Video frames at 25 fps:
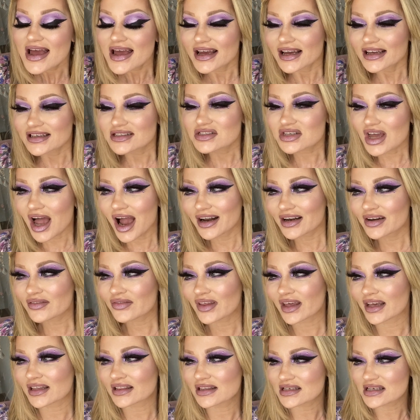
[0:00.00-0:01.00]
It's kind of
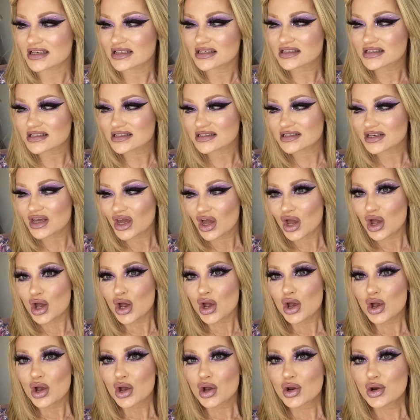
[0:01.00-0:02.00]
like this
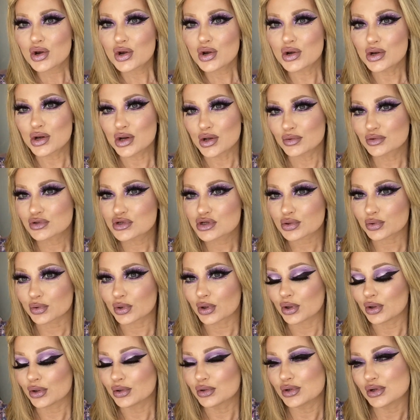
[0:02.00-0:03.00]

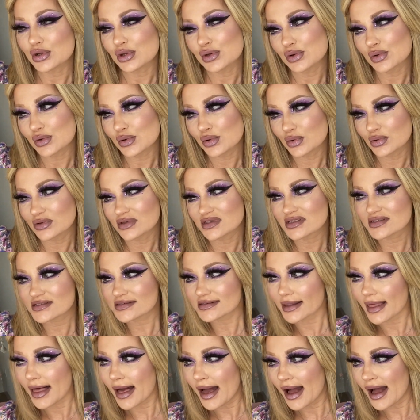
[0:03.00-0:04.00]
neutral nude
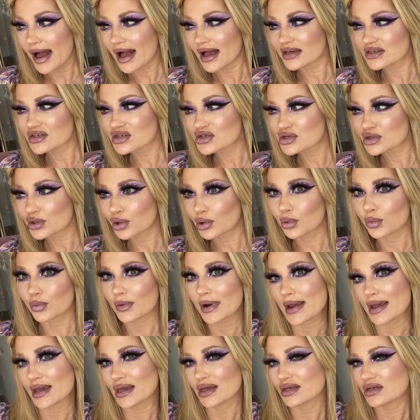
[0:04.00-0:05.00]
/
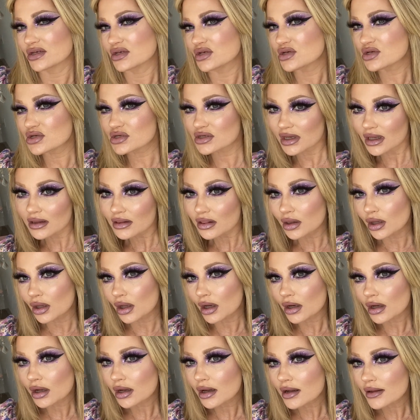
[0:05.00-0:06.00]
grayish
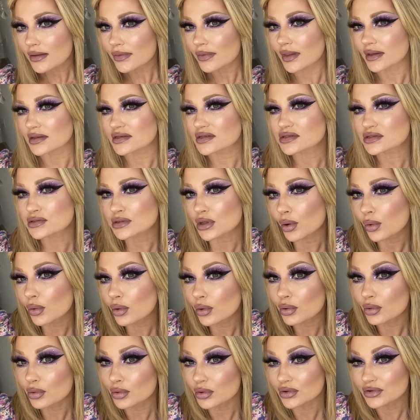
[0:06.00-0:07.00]
look that's so
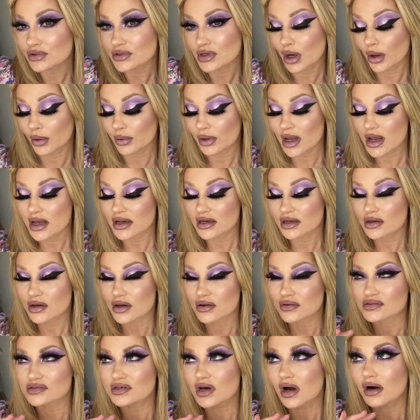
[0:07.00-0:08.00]
cool tone, and it
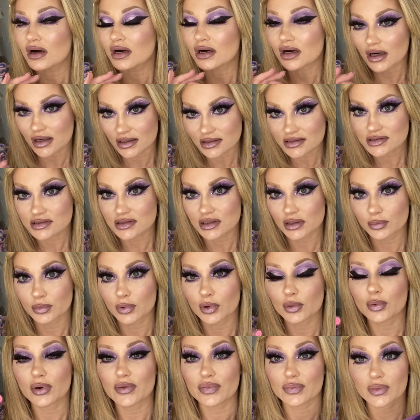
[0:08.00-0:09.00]
goes awesome
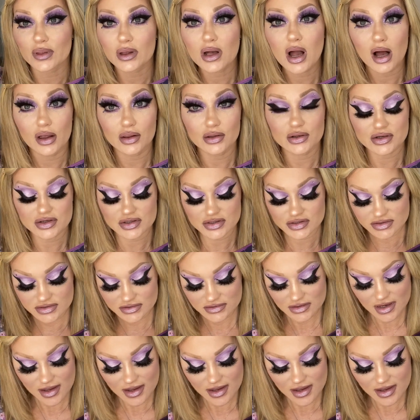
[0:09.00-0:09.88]
with the colors.